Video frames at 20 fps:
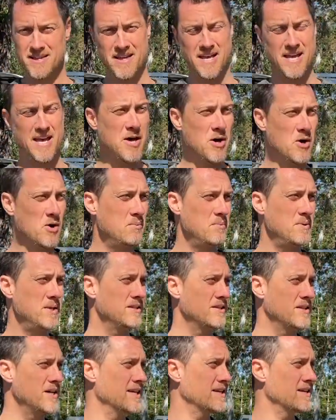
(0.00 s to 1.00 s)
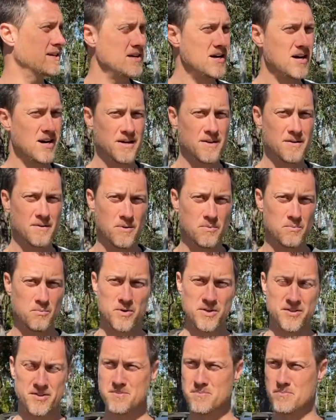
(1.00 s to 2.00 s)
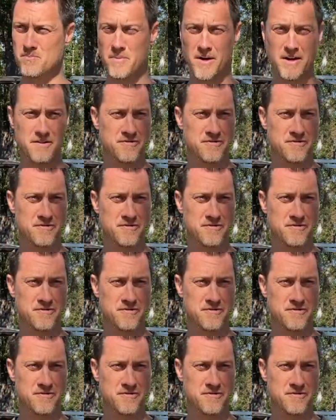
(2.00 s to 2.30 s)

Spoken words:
help me, like with my